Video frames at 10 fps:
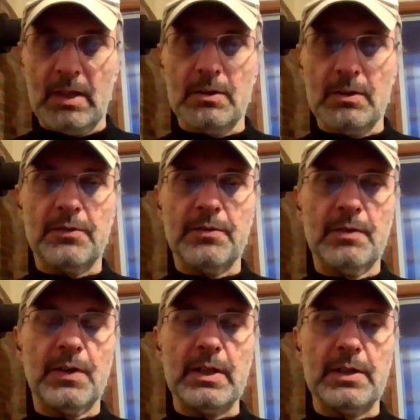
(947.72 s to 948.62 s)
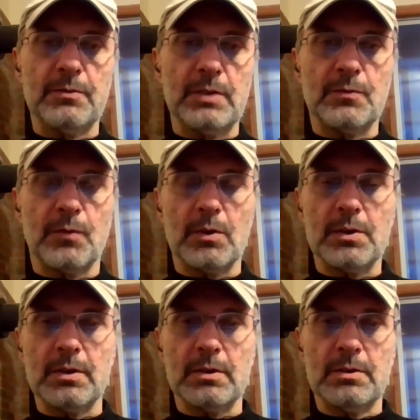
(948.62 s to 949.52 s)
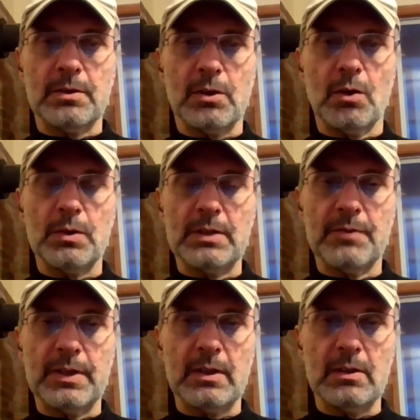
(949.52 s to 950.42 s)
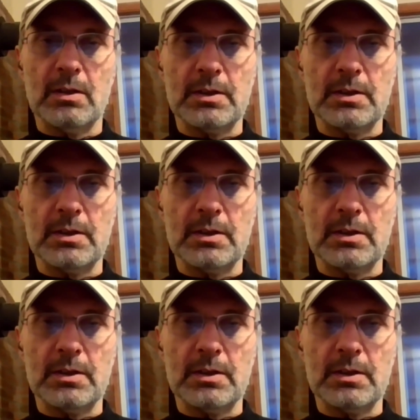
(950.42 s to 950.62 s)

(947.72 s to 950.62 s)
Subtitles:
it's fairly straightforward to code in Verilog.